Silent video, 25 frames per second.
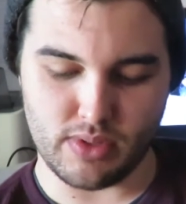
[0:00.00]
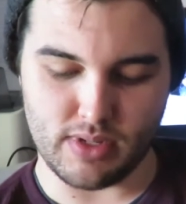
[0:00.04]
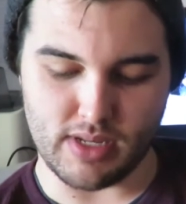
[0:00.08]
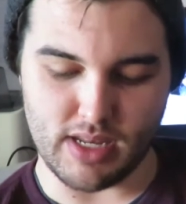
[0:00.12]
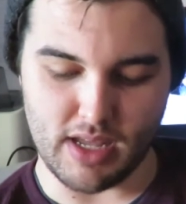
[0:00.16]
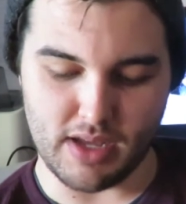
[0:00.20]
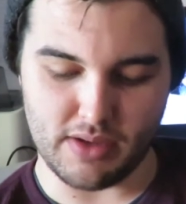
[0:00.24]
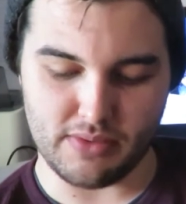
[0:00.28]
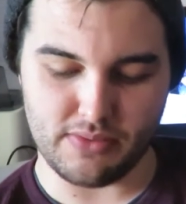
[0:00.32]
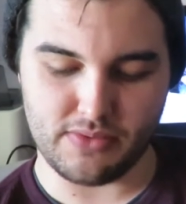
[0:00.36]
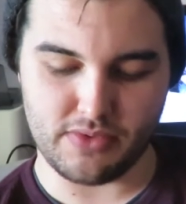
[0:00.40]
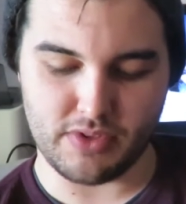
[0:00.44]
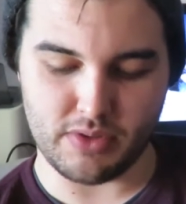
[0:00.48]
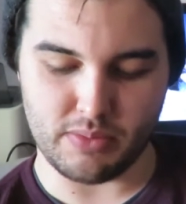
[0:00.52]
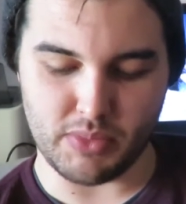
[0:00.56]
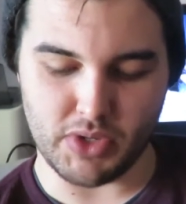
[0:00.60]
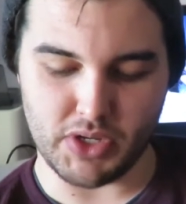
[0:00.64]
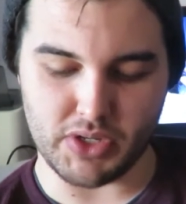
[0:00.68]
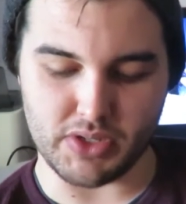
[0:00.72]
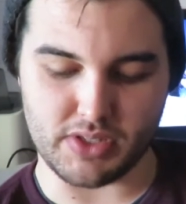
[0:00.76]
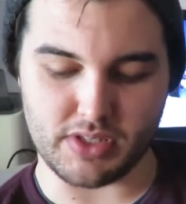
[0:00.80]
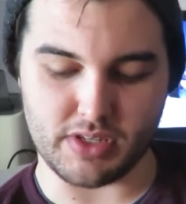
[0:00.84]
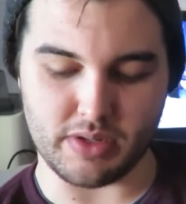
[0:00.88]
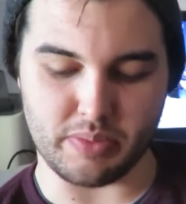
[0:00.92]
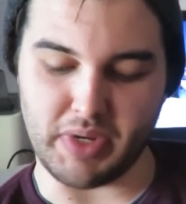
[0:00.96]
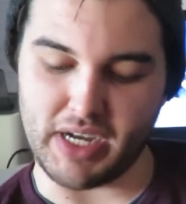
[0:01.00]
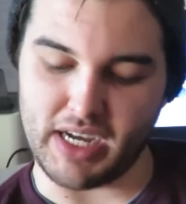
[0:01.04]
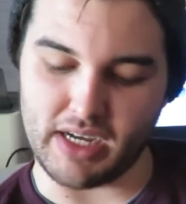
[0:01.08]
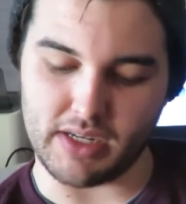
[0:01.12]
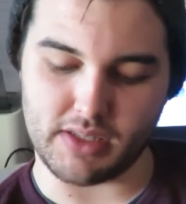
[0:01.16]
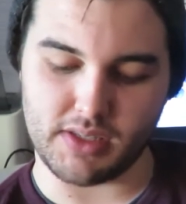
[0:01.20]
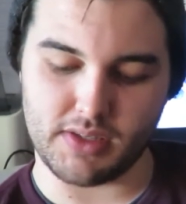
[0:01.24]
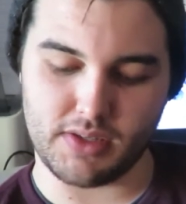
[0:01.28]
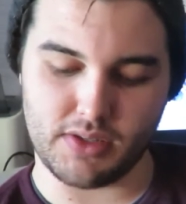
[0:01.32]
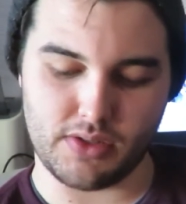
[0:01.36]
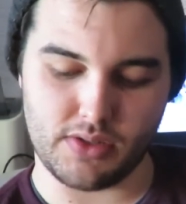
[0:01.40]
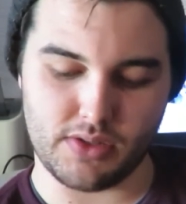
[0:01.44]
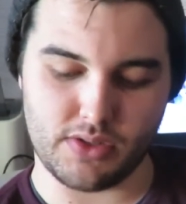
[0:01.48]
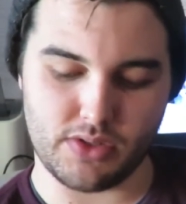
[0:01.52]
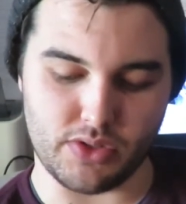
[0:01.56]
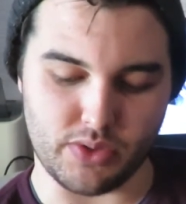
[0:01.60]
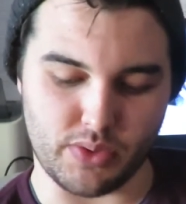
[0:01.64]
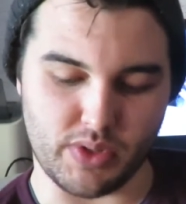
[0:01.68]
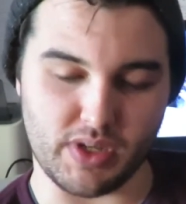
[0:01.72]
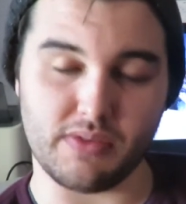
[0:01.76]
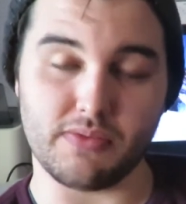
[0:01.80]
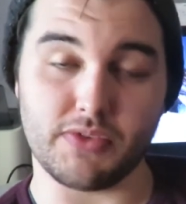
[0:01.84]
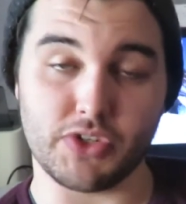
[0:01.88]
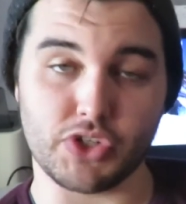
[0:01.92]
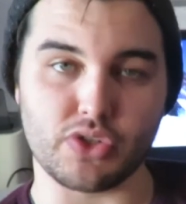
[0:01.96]
love the most about
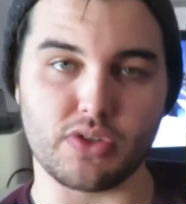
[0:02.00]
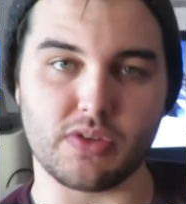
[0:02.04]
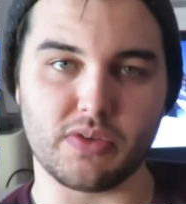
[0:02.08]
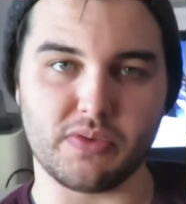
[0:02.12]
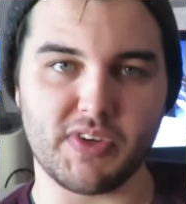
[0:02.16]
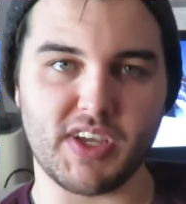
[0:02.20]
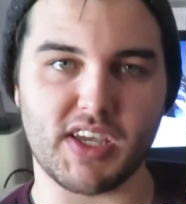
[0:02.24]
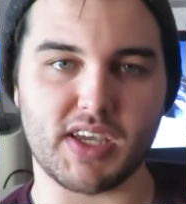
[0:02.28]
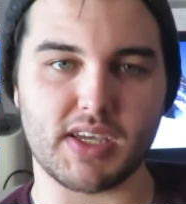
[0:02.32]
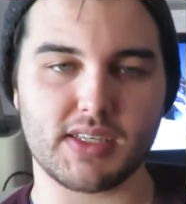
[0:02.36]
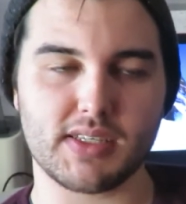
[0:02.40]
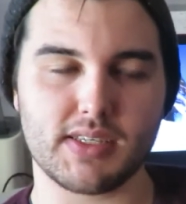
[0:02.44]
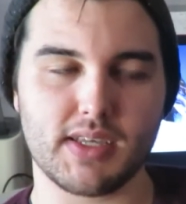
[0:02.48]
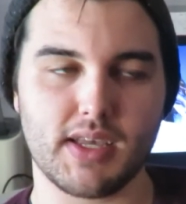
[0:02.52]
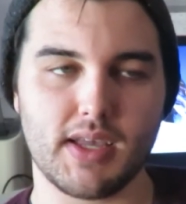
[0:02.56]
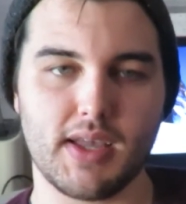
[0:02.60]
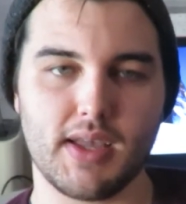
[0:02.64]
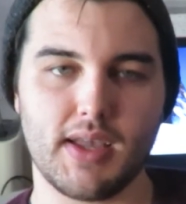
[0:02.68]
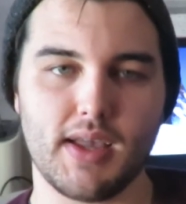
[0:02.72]
doing visual effects?